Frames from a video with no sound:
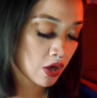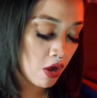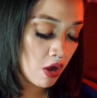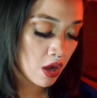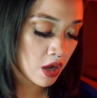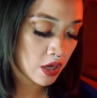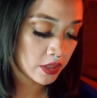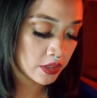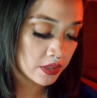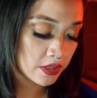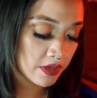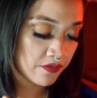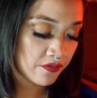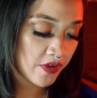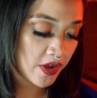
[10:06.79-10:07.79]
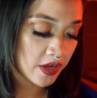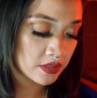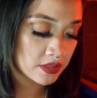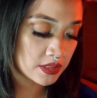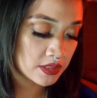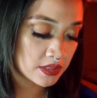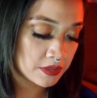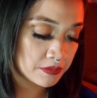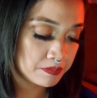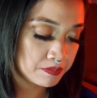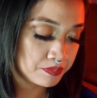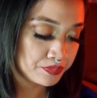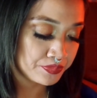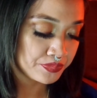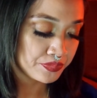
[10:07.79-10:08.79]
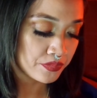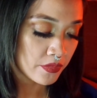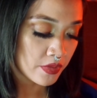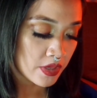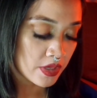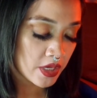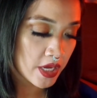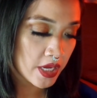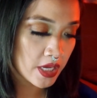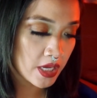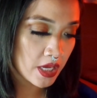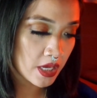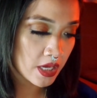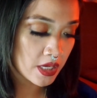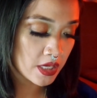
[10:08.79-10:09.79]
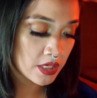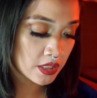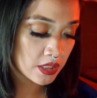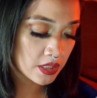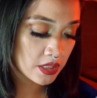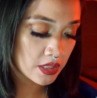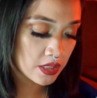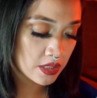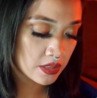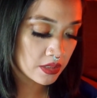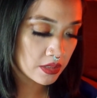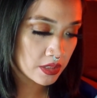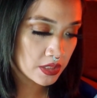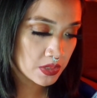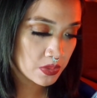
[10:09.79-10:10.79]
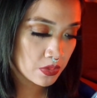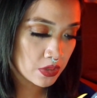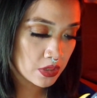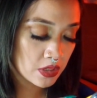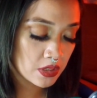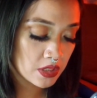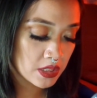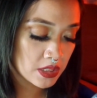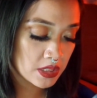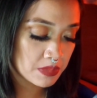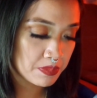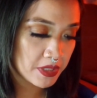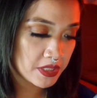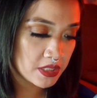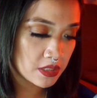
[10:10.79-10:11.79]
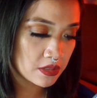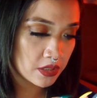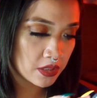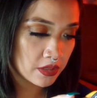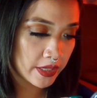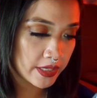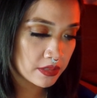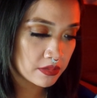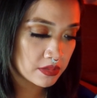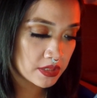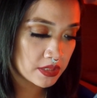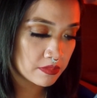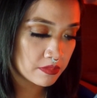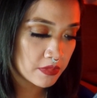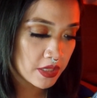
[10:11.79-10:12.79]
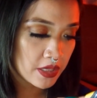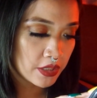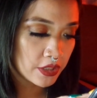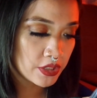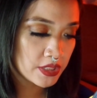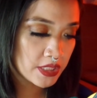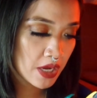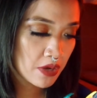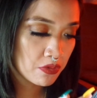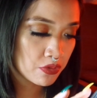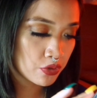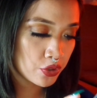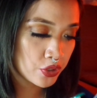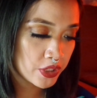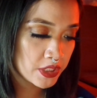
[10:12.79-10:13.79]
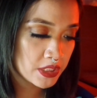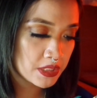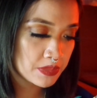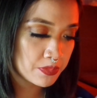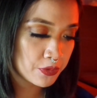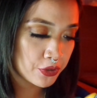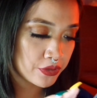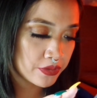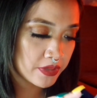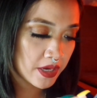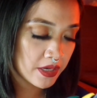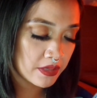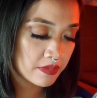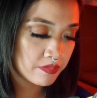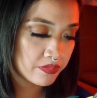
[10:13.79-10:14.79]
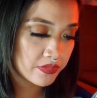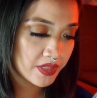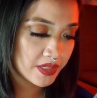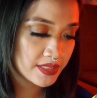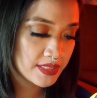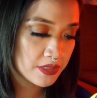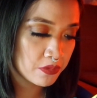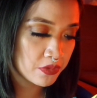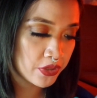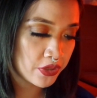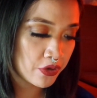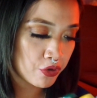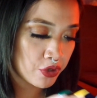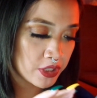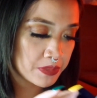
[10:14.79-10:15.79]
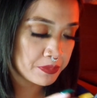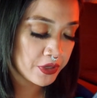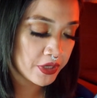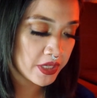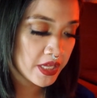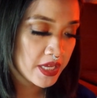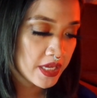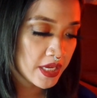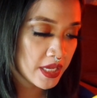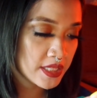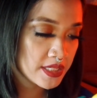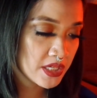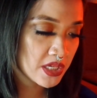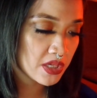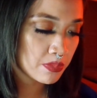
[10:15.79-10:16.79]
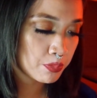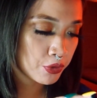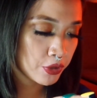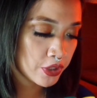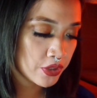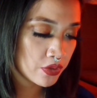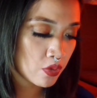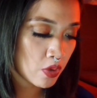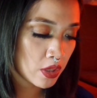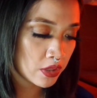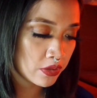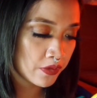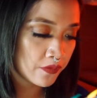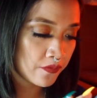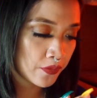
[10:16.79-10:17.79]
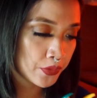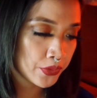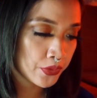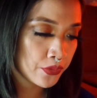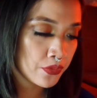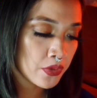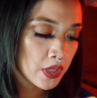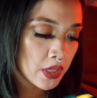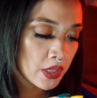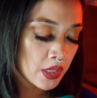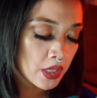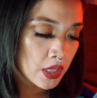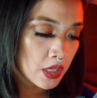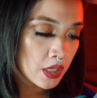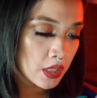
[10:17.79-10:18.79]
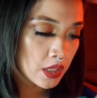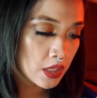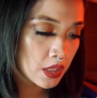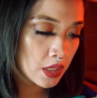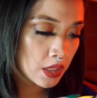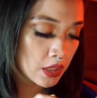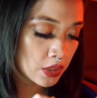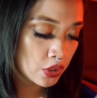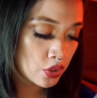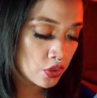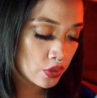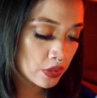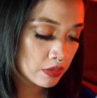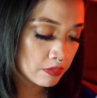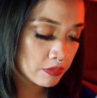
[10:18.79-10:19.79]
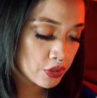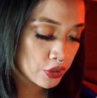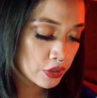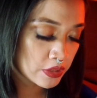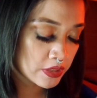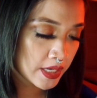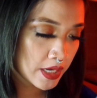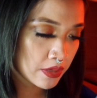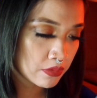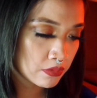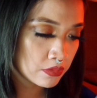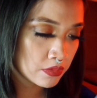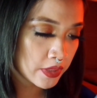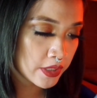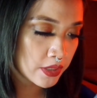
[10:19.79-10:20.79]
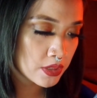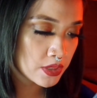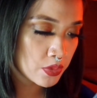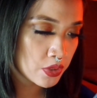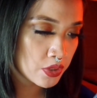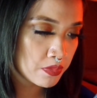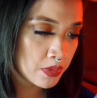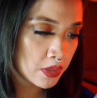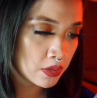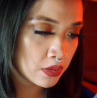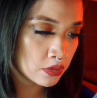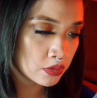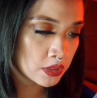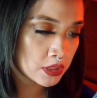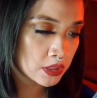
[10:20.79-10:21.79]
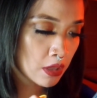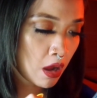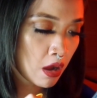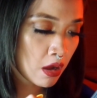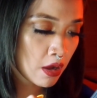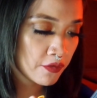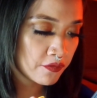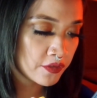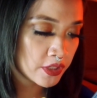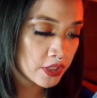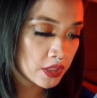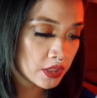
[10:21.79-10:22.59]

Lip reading: on effects. And this one is basically like, you see how crisp, or not, it's not really crisp, but it's a pretty good quality photo. And you could turn down like so it could be a little soft